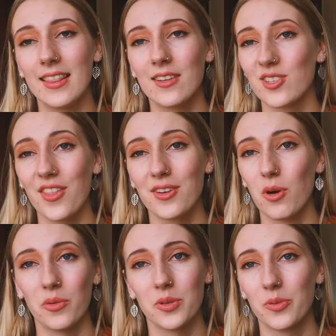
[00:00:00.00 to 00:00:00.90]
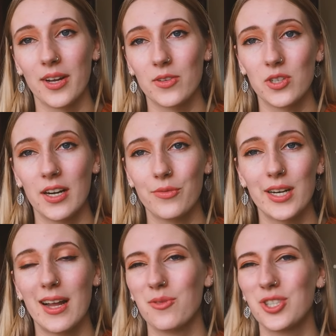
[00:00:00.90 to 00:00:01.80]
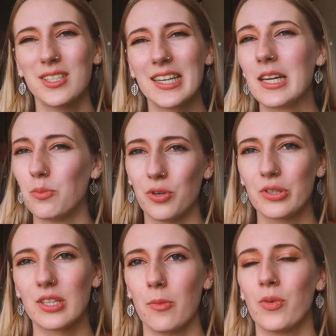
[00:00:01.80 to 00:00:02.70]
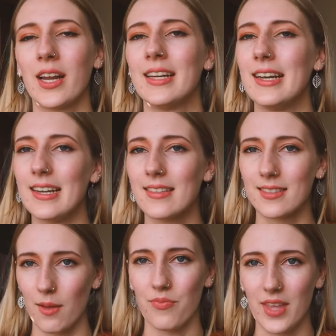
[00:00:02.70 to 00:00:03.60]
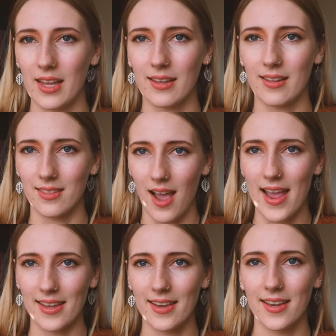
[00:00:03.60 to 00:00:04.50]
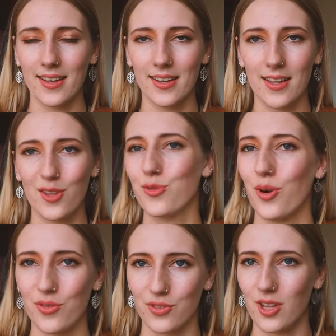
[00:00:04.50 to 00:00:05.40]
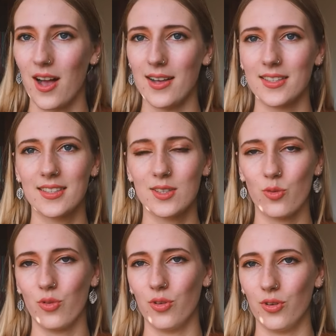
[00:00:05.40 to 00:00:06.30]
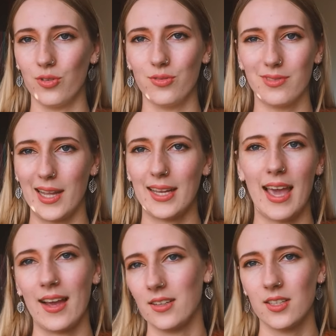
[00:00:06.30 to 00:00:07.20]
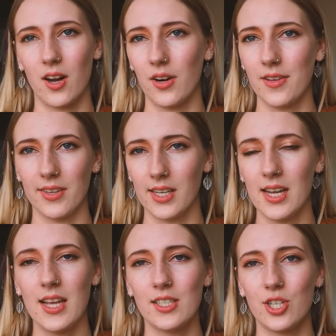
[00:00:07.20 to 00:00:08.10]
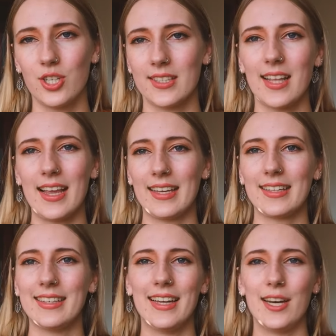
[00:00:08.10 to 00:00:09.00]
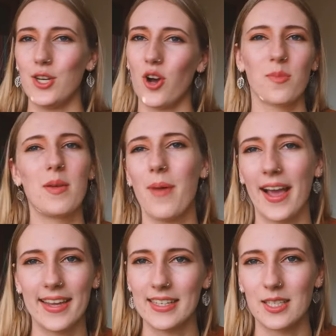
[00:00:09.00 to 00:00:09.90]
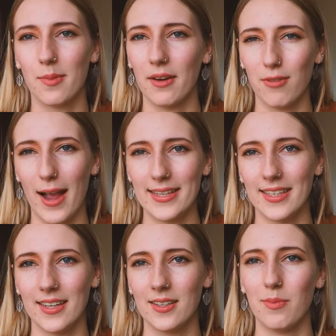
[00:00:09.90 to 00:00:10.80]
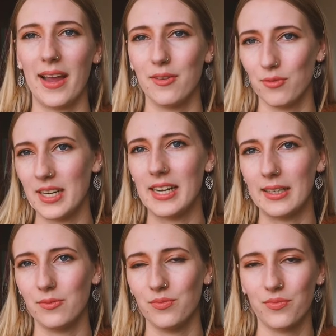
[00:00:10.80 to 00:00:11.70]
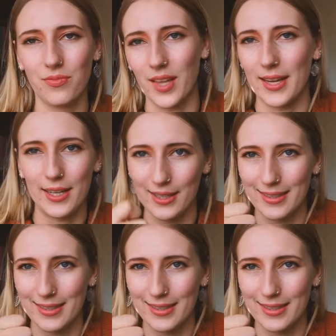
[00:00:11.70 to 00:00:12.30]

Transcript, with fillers: There's nothing wrong with the book I was trying to read, I was just in a book slump and I needed something like Throne of Glass or like Avatar even to just like knock me back into my writing and my reading like